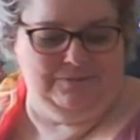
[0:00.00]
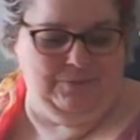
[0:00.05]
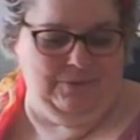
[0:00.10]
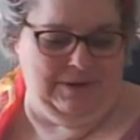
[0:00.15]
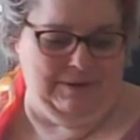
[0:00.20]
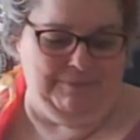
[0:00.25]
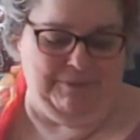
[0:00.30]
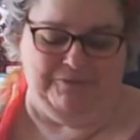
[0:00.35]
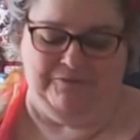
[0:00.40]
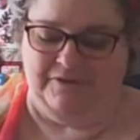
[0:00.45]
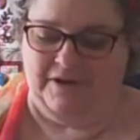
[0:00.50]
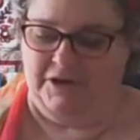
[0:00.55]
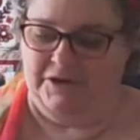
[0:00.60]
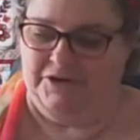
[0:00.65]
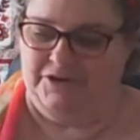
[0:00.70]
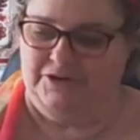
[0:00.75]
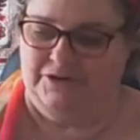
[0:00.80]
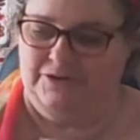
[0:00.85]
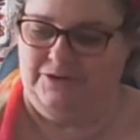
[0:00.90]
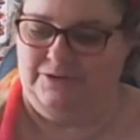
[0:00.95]
put up a
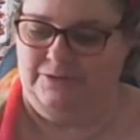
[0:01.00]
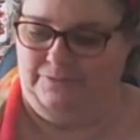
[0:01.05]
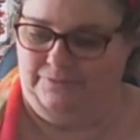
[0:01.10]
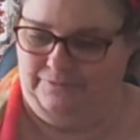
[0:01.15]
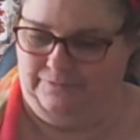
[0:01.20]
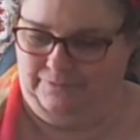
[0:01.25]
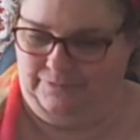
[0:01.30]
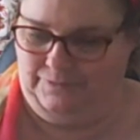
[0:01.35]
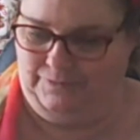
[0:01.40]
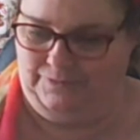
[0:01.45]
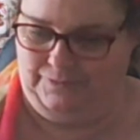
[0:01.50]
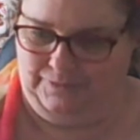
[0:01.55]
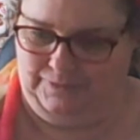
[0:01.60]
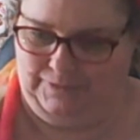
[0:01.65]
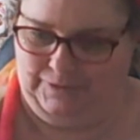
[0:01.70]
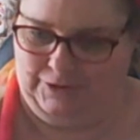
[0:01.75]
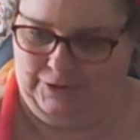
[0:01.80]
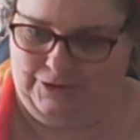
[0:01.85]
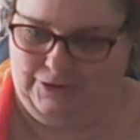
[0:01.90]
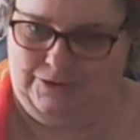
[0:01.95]
vote
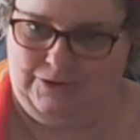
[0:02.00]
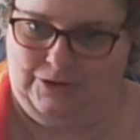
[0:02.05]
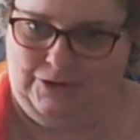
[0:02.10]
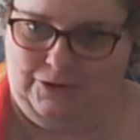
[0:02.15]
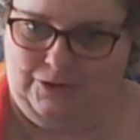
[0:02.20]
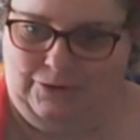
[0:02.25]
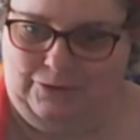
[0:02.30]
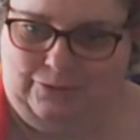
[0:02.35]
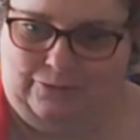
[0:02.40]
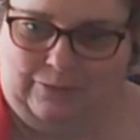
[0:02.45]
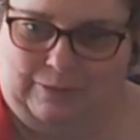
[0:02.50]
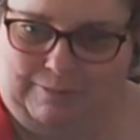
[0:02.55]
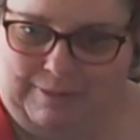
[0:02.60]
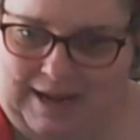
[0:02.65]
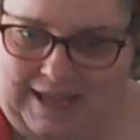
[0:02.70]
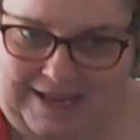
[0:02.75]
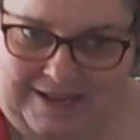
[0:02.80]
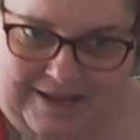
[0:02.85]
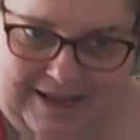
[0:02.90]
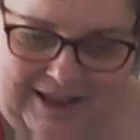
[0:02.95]
to
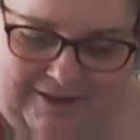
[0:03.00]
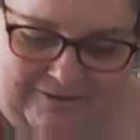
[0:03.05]
replace